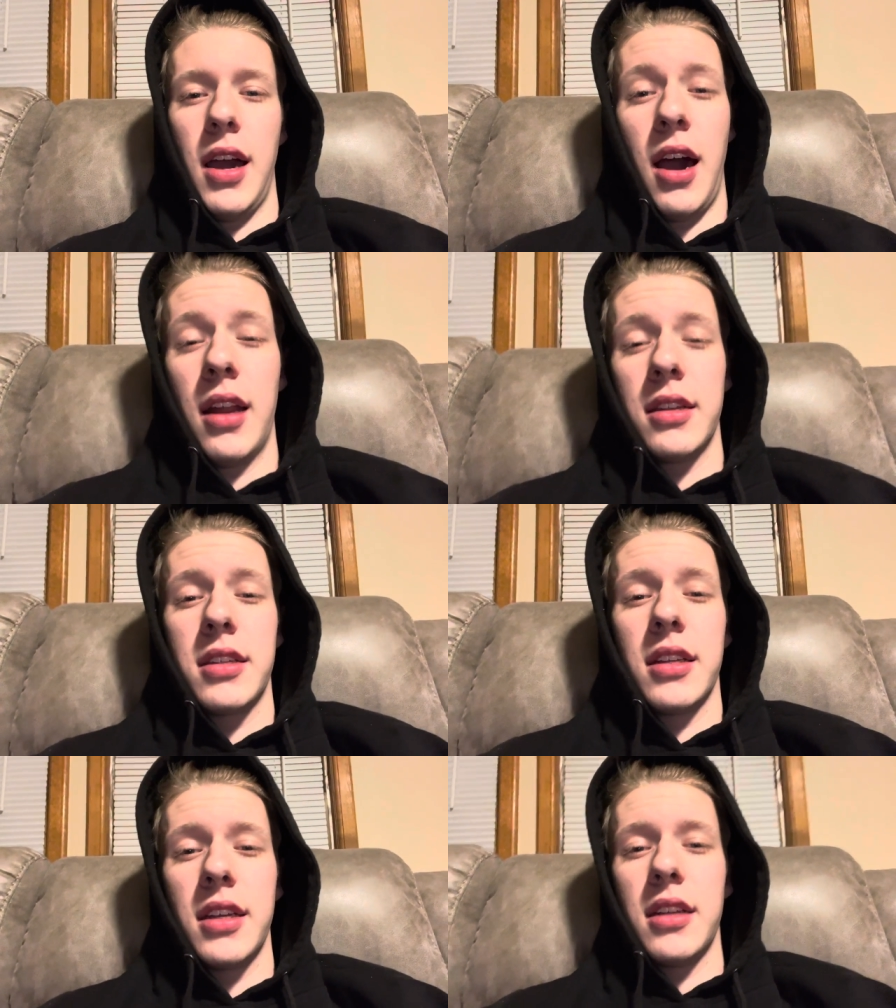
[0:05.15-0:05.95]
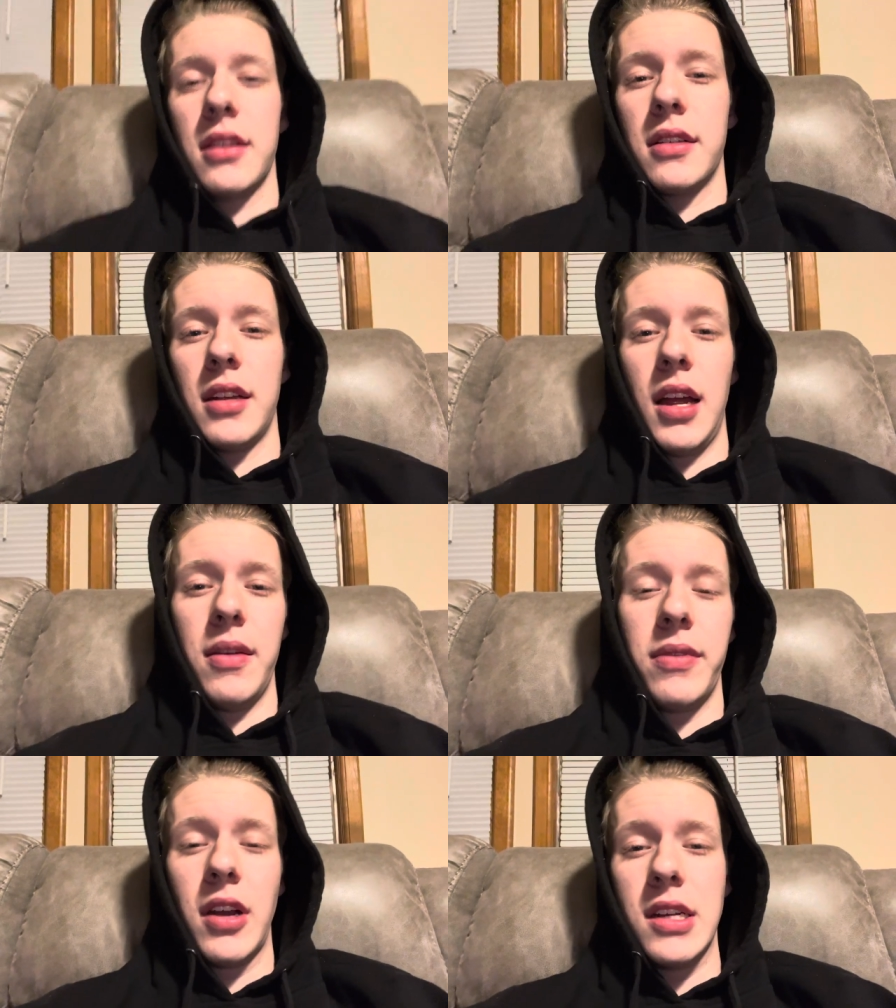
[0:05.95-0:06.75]
Honestly,
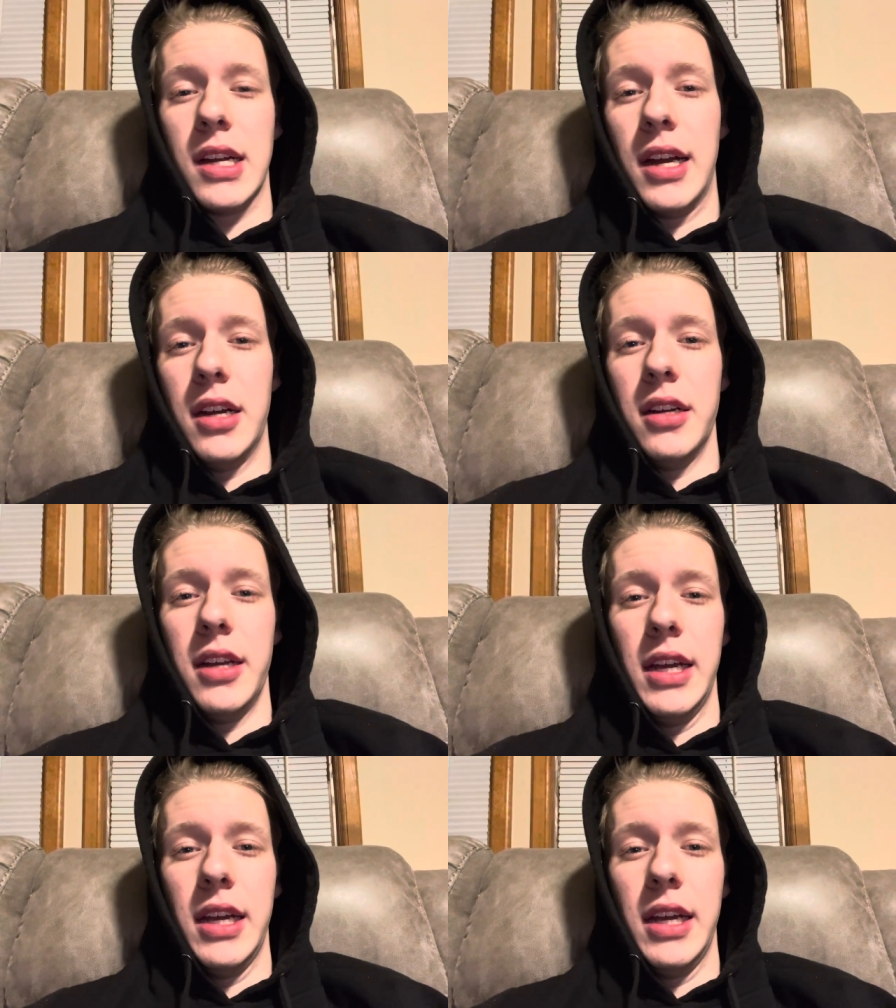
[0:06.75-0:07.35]
I'm very tired